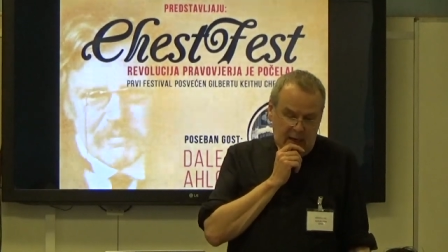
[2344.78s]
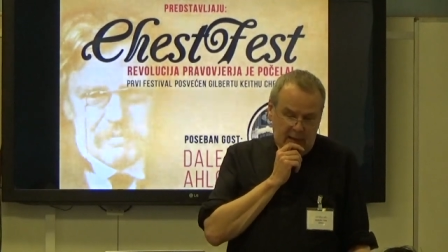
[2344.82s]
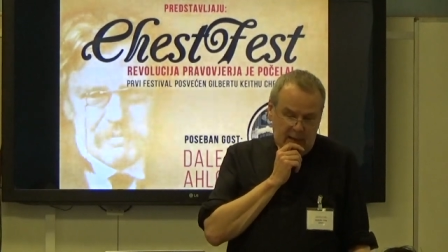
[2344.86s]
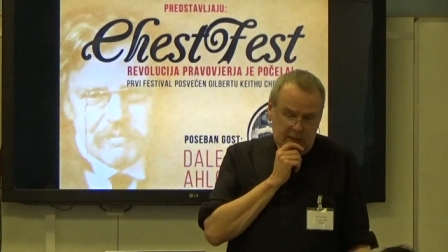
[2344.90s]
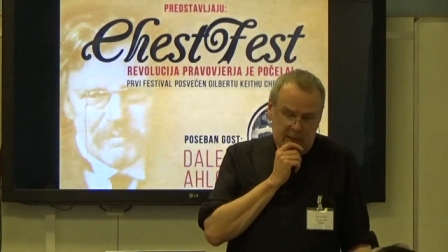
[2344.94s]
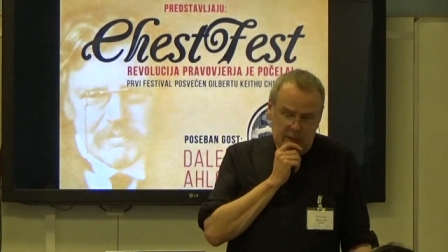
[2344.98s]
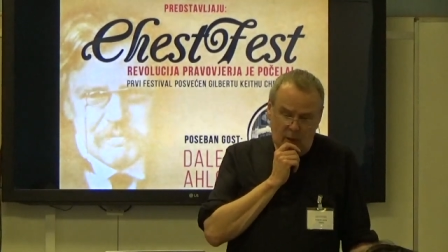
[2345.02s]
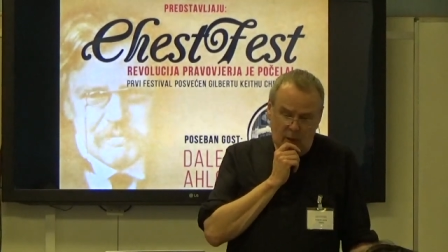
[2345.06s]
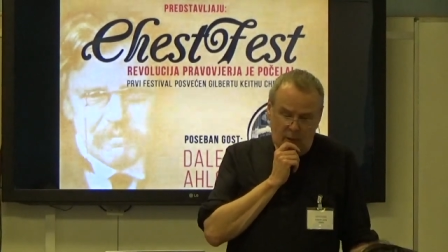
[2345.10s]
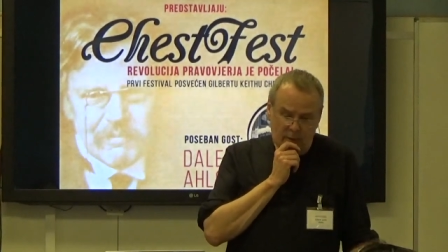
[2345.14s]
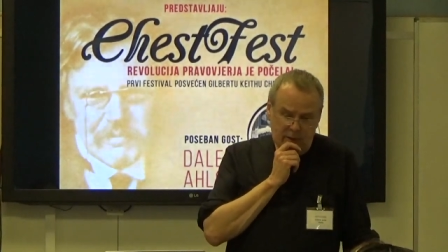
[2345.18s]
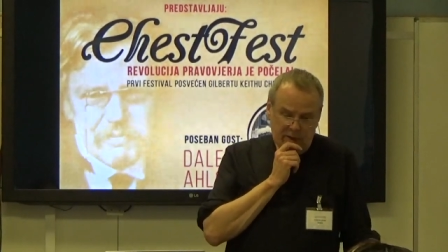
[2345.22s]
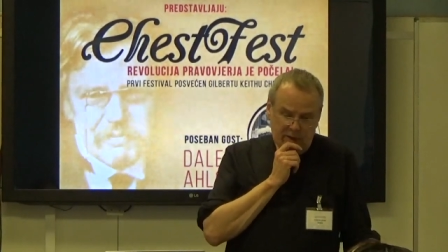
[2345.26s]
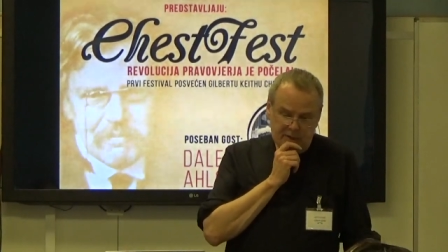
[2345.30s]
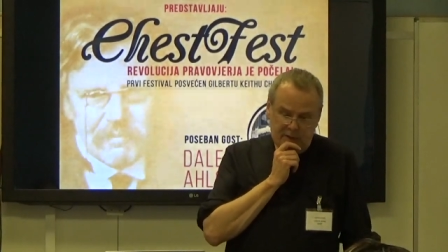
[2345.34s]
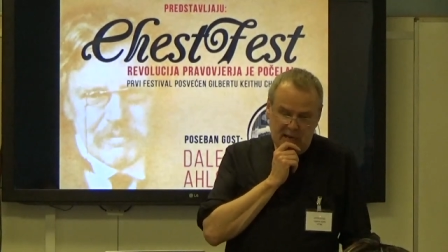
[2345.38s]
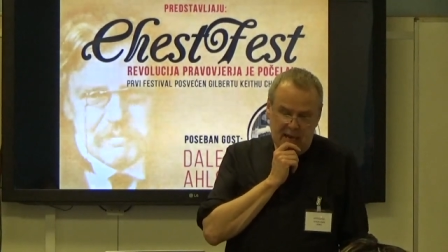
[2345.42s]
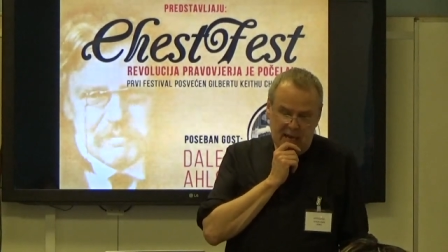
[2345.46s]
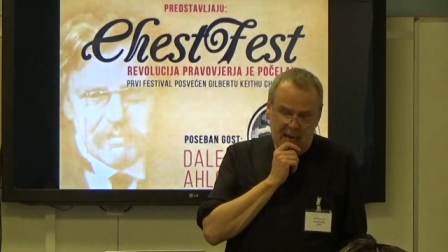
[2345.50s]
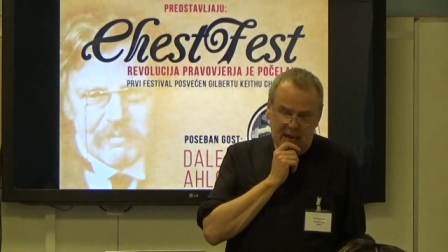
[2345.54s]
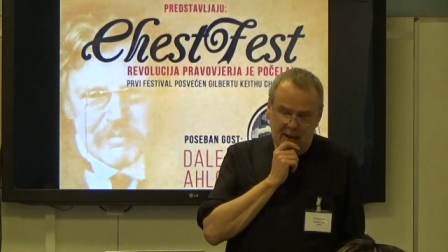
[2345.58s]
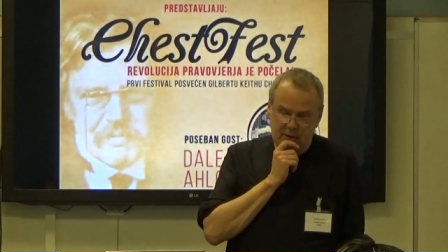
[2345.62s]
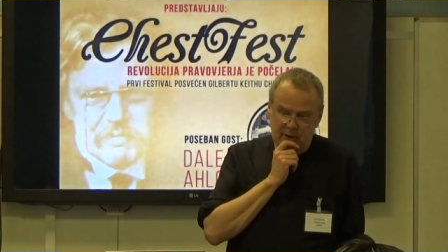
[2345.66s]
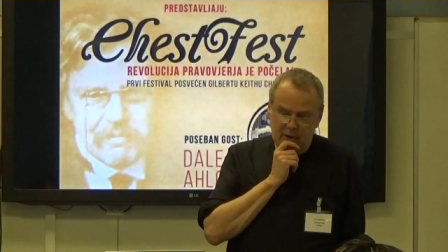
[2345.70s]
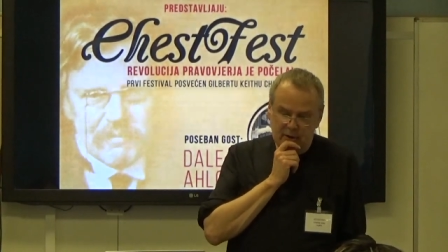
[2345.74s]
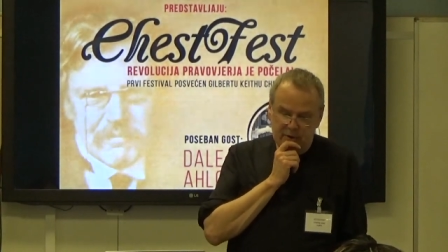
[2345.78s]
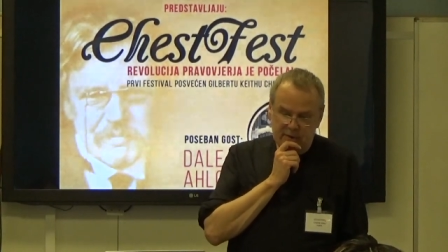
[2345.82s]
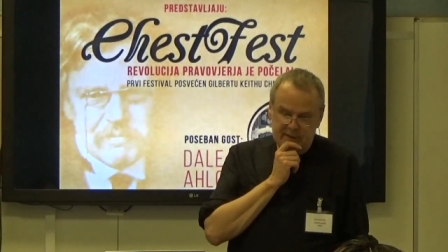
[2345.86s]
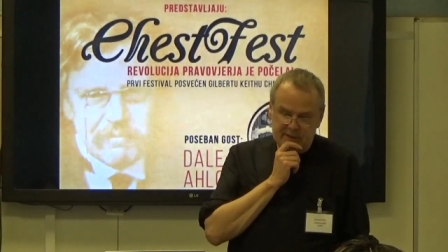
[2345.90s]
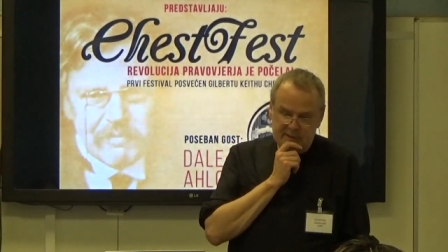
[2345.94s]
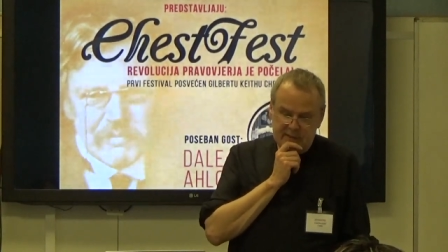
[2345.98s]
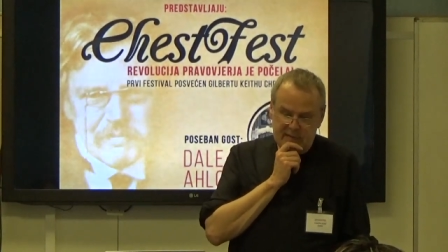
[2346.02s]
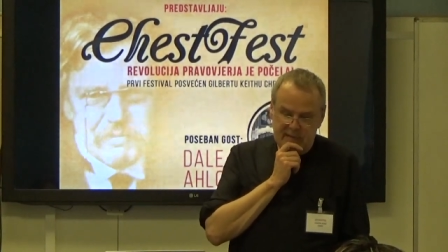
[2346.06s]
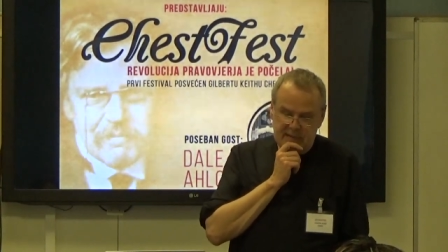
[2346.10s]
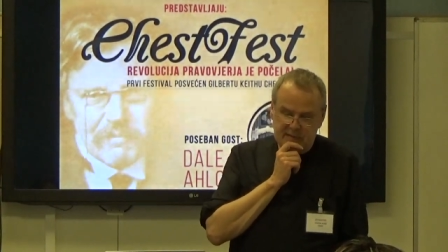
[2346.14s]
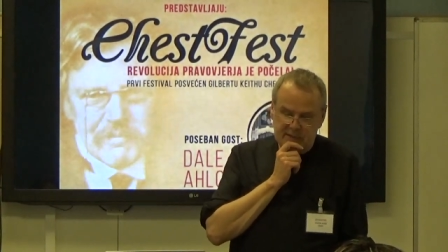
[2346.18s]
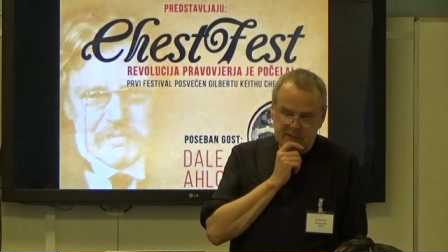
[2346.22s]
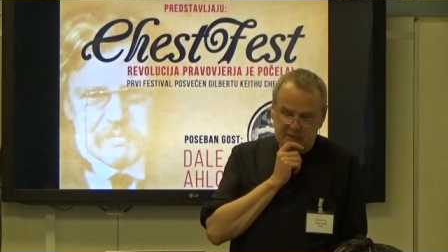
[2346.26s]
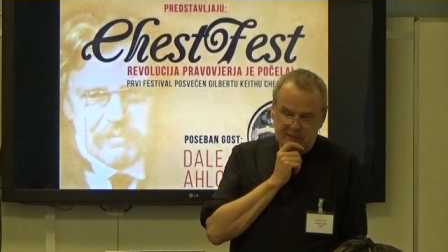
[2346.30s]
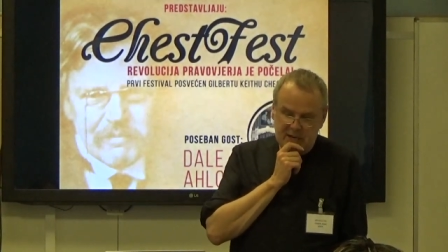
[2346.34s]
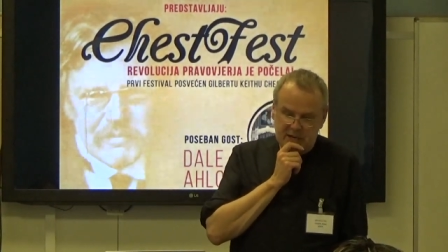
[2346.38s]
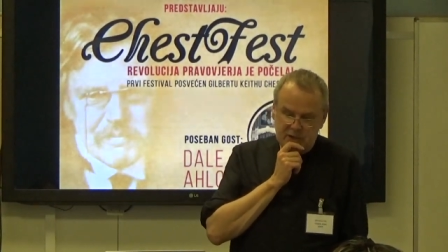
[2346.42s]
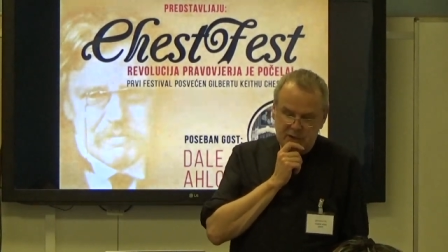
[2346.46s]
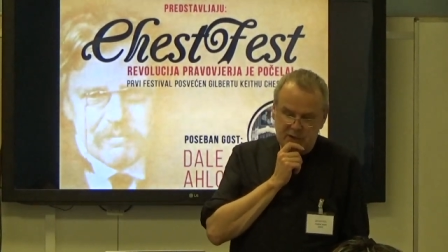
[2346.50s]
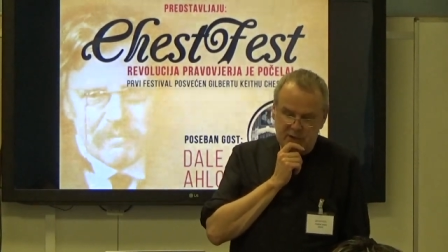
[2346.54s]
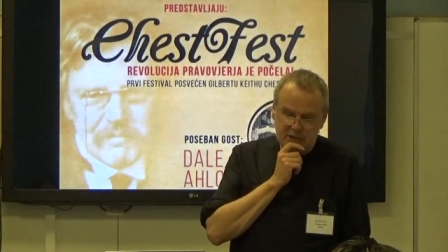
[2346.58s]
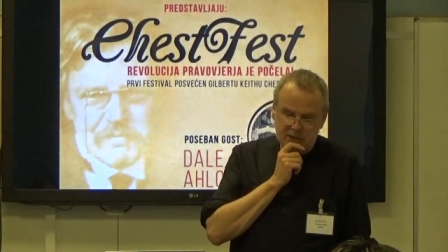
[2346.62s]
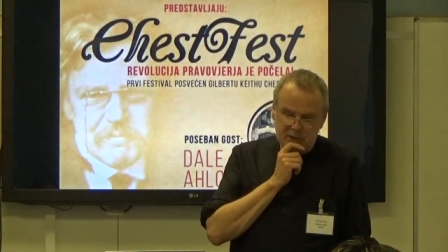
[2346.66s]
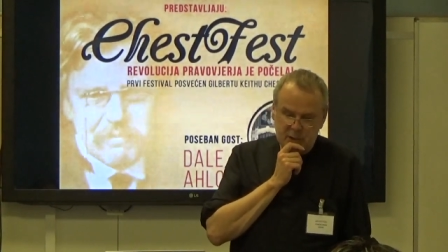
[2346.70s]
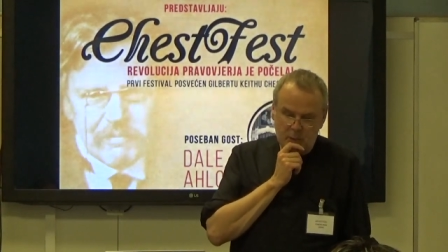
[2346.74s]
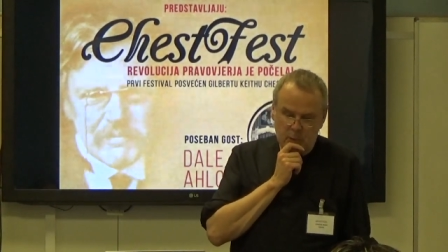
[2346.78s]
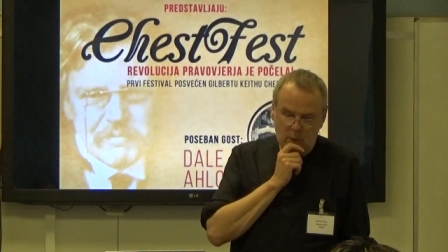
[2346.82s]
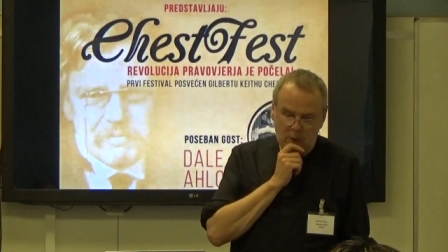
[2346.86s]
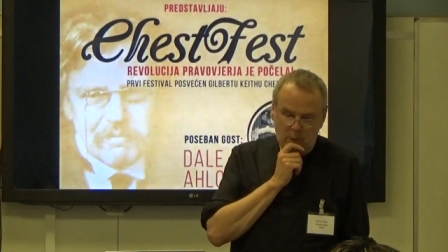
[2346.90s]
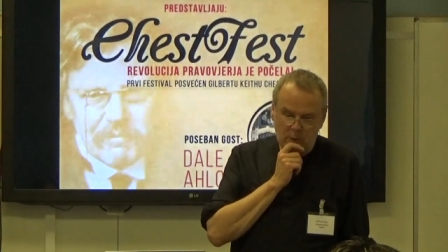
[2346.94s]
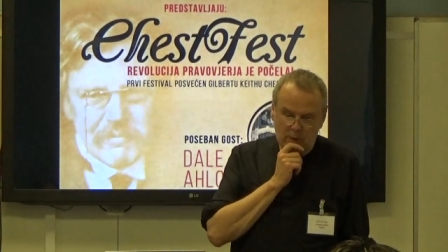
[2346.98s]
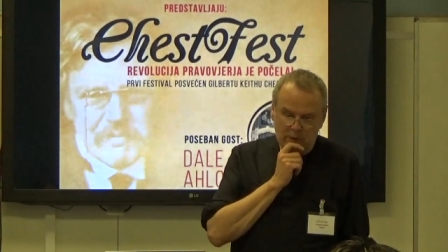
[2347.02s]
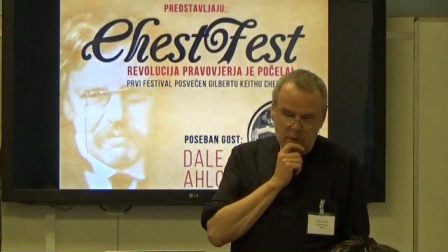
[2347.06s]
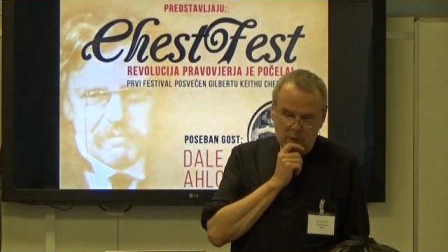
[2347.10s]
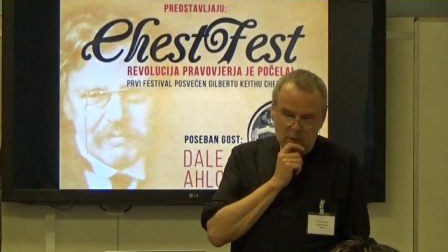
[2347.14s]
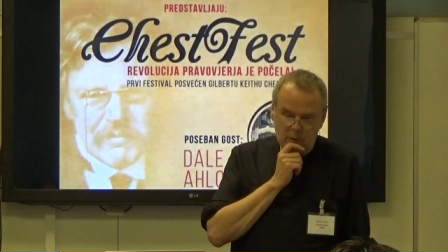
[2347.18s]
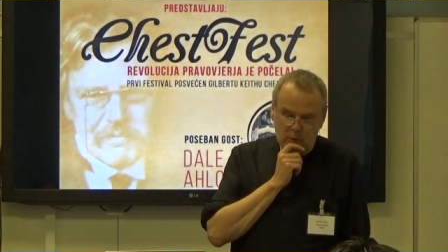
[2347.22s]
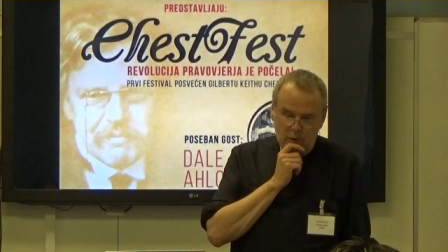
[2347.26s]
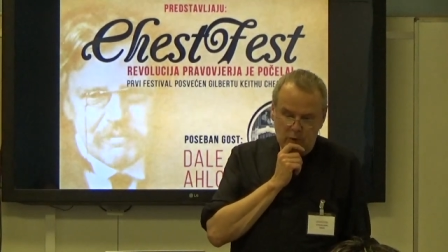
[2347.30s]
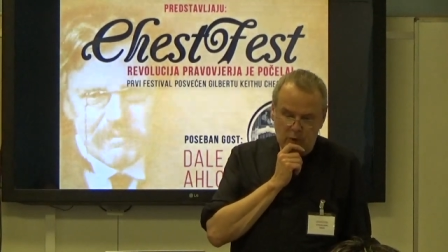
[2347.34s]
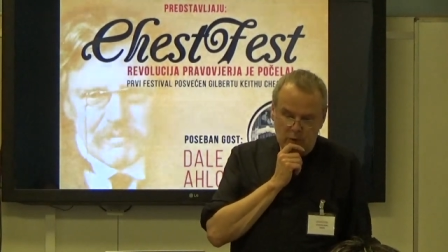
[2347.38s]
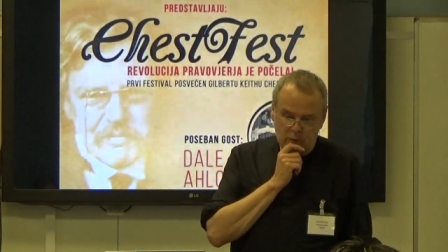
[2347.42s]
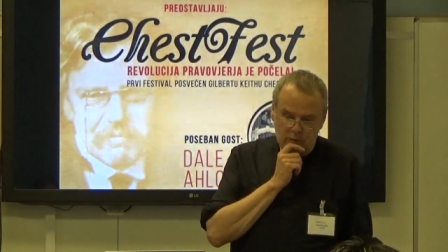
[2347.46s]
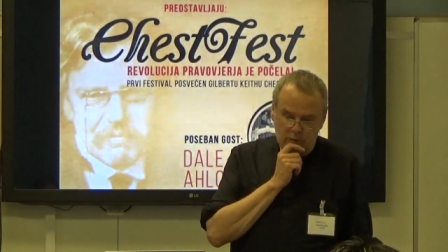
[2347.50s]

The obvious area of intercession is the one we've all